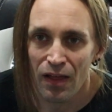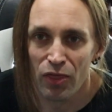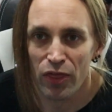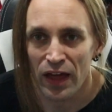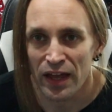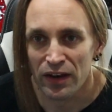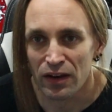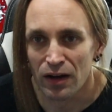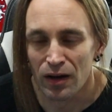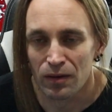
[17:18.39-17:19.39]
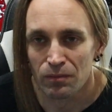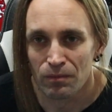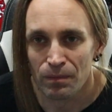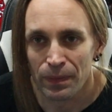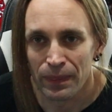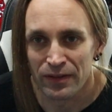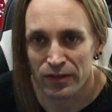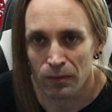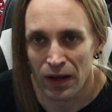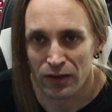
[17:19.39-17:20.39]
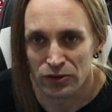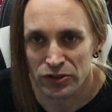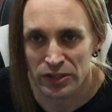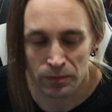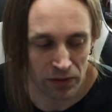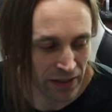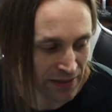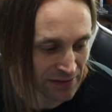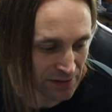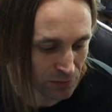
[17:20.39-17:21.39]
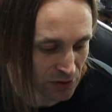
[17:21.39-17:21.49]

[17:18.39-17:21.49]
than some other cheaper heads